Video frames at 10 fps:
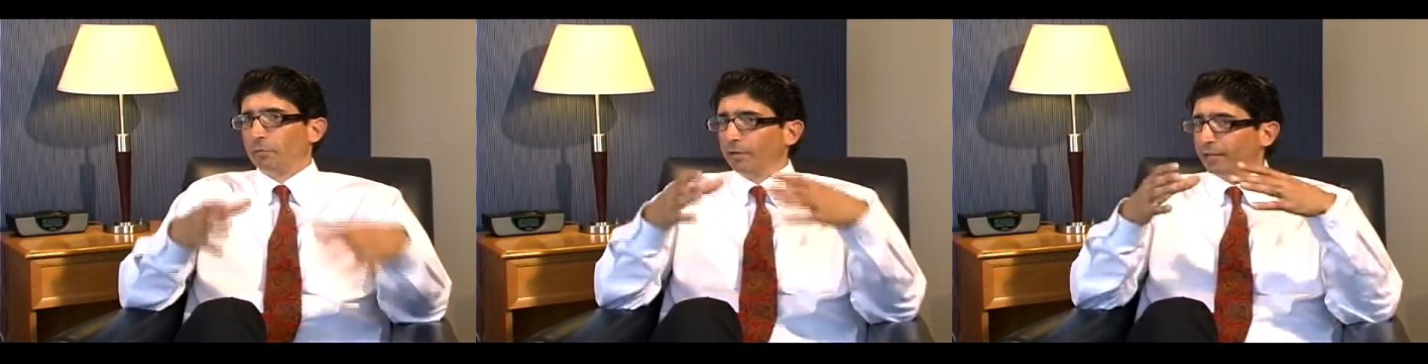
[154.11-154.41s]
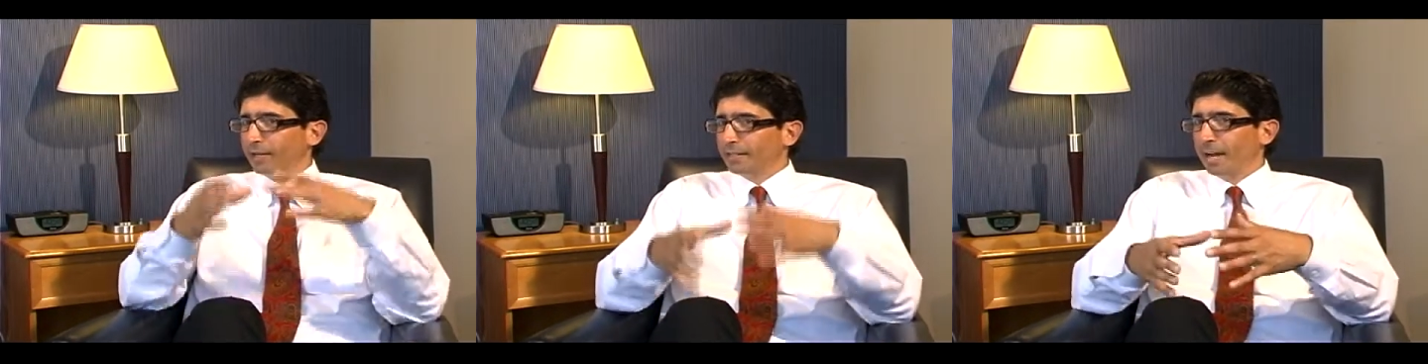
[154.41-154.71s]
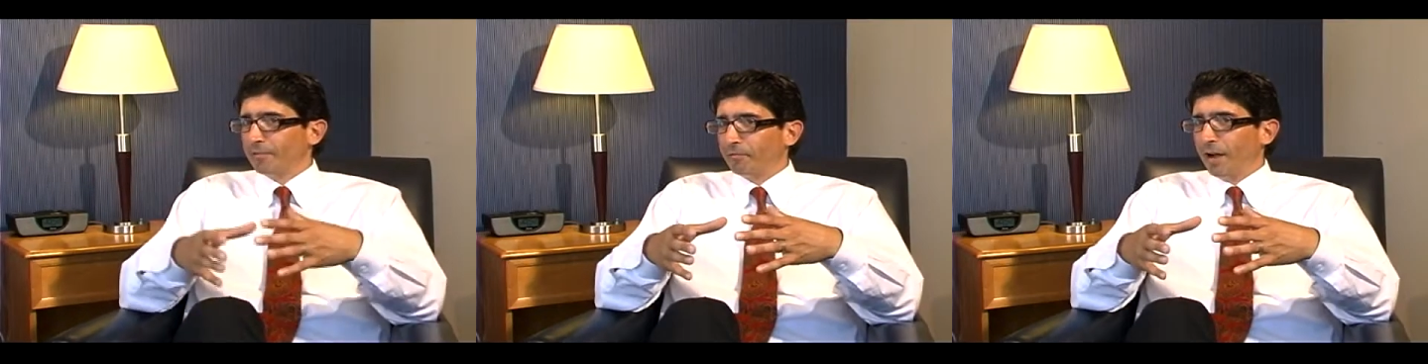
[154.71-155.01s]
But if it doesn't
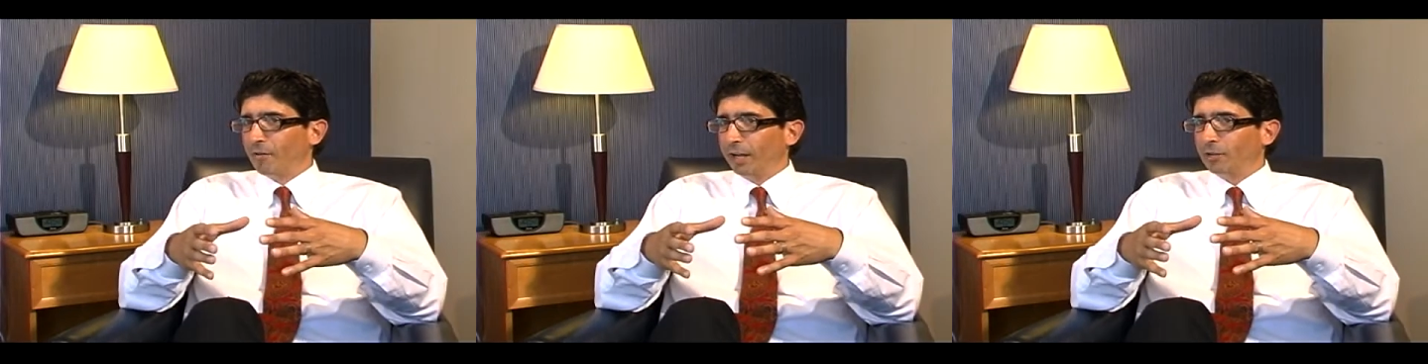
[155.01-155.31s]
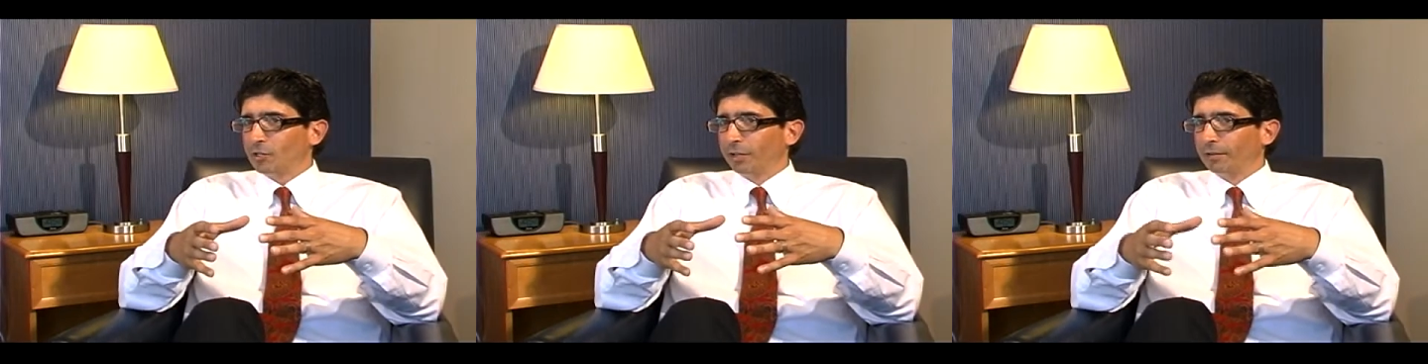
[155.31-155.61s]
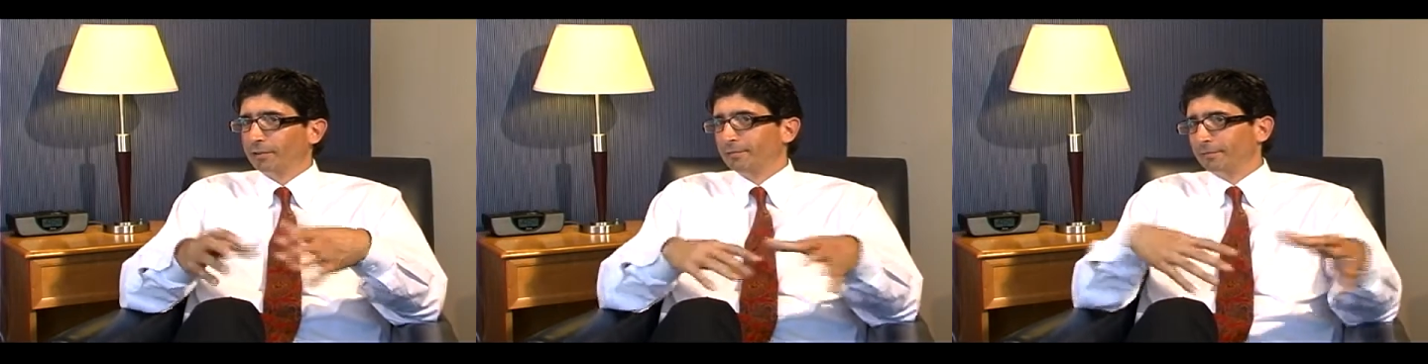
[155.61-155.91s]
have a
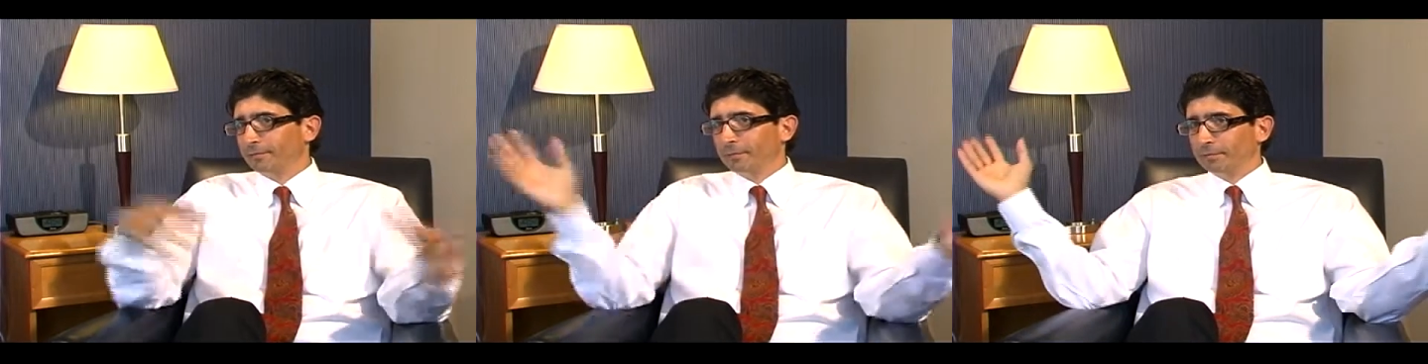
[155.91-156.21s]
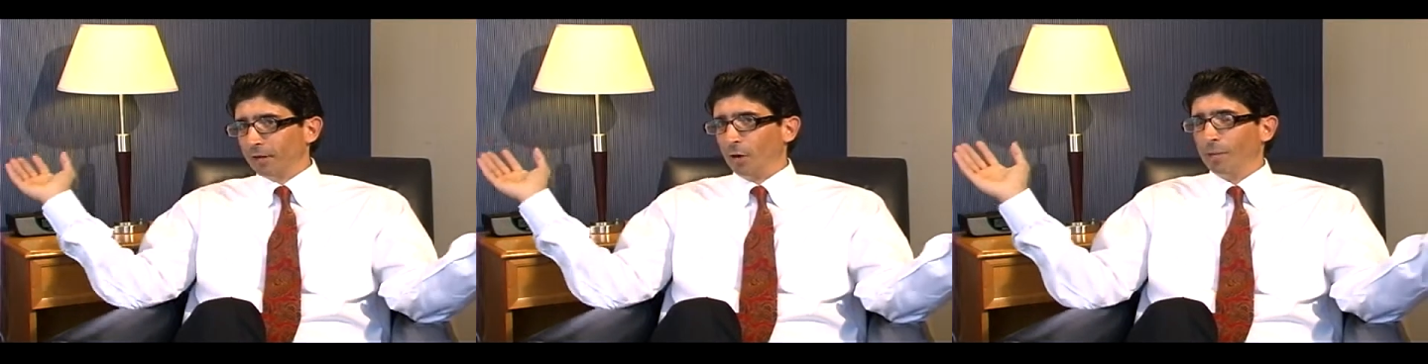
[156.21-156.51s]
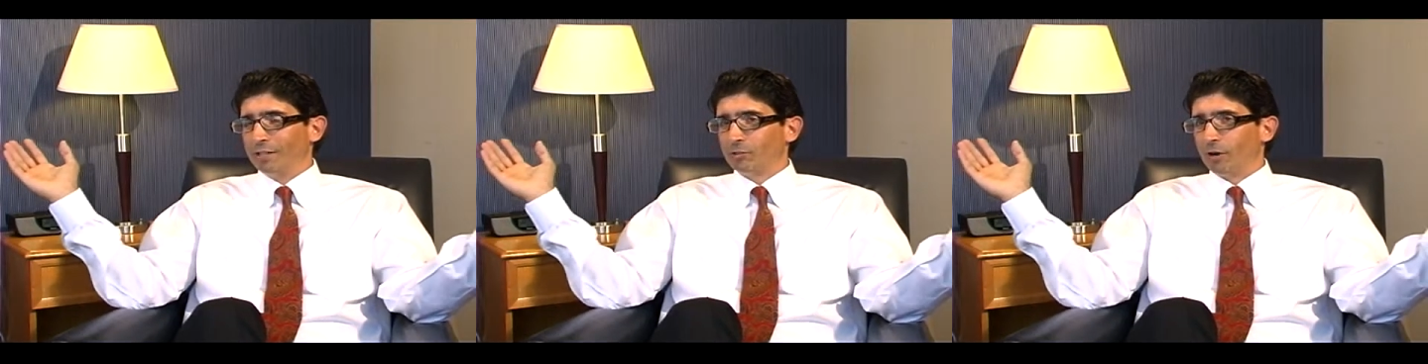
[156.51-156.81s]
foundation, all
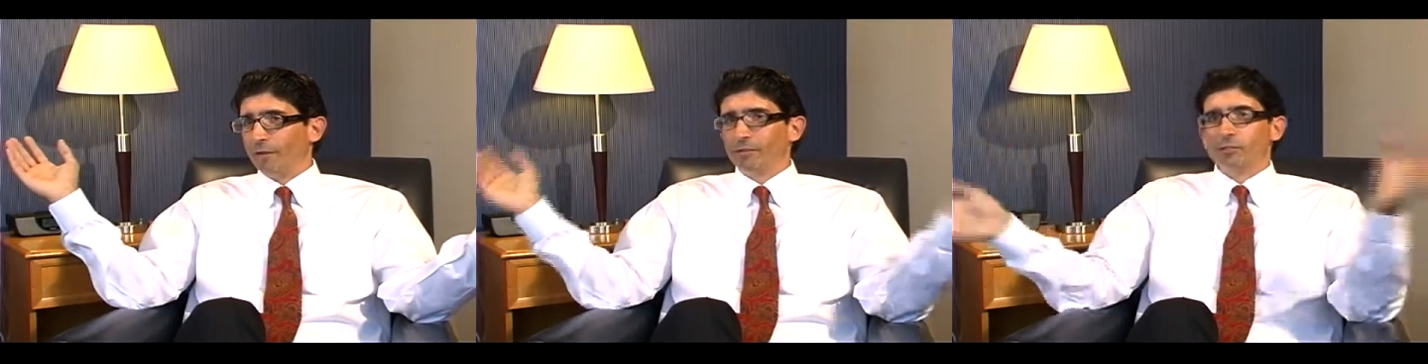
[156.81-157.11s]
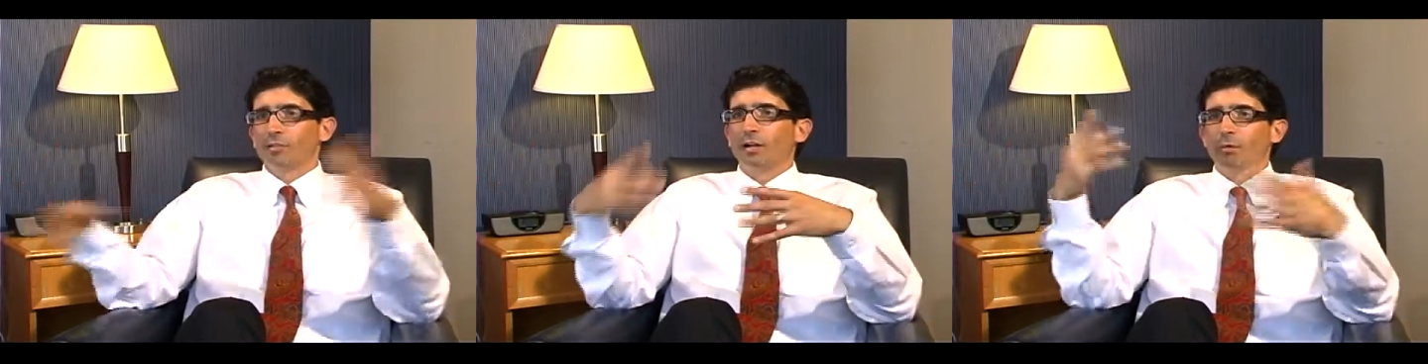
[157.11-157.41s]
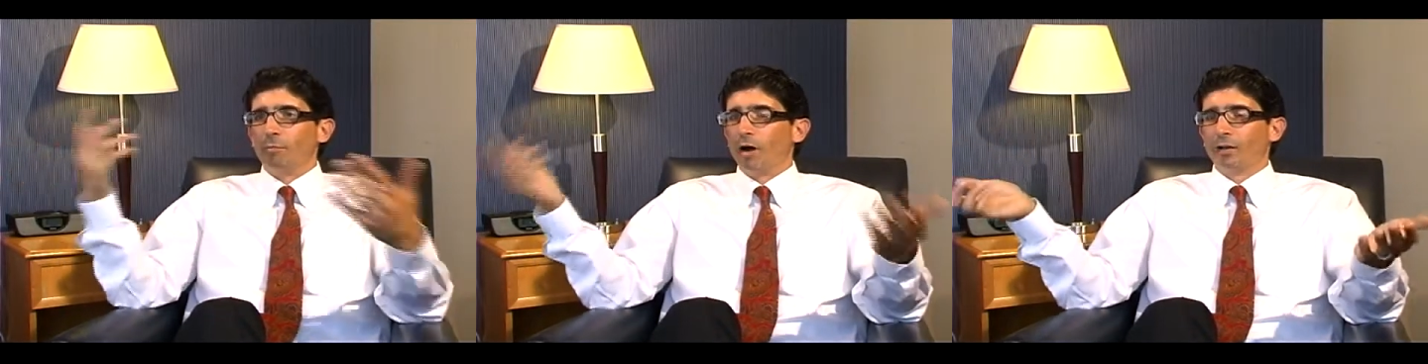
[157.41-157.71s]
bets are off. It's just
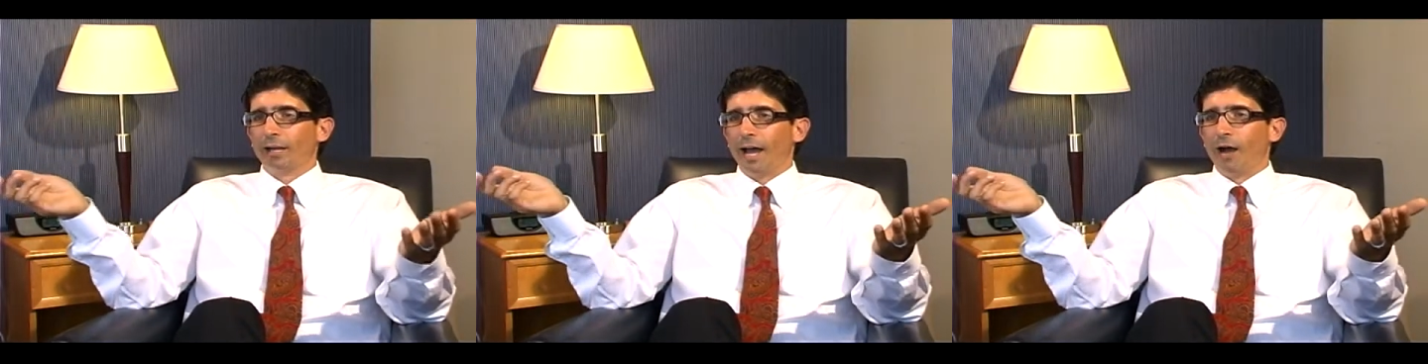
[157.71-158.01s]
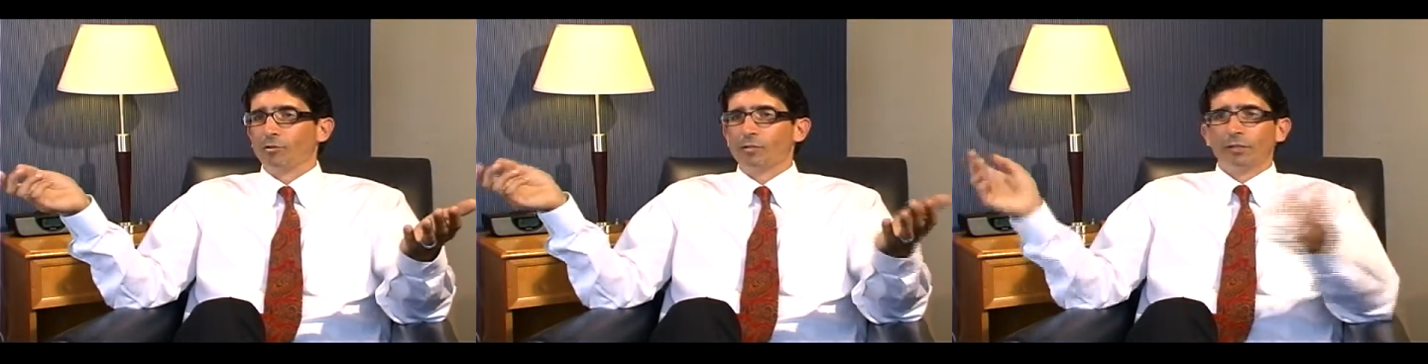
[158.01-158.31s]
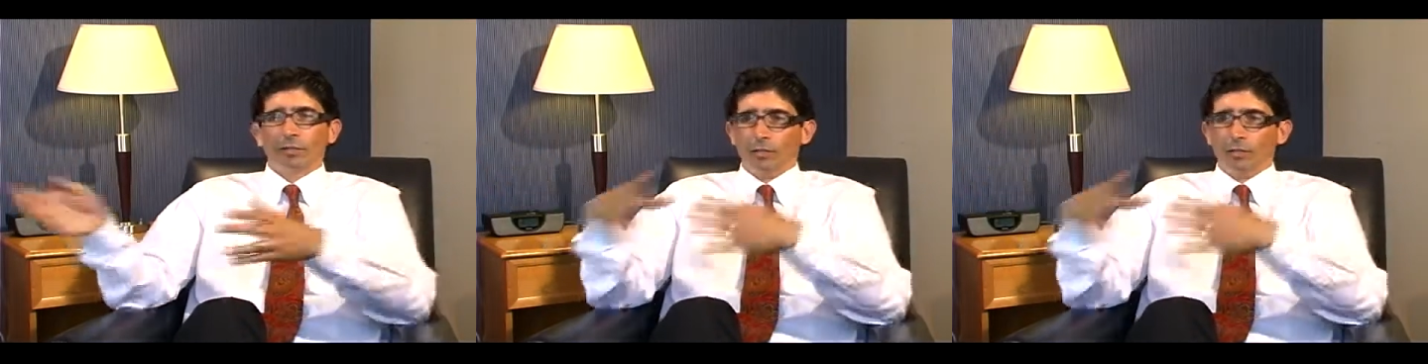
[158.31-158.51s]
like remodeling a house.